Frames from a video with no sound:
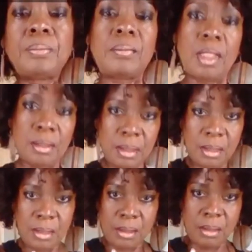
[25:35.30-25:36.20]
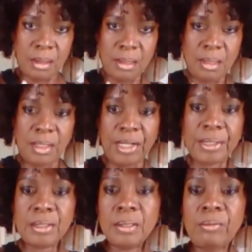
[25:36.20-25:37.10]
And this is
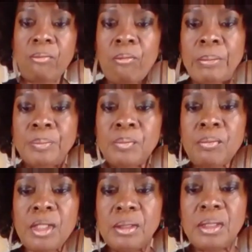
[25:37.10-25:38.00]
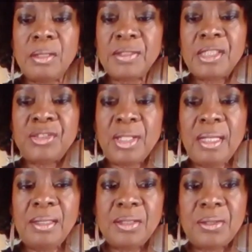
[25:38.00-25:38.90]
nice. You don't have to get your
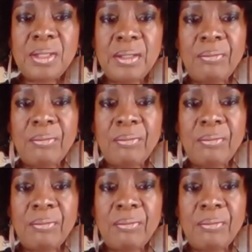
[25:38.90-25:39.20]
hands dirty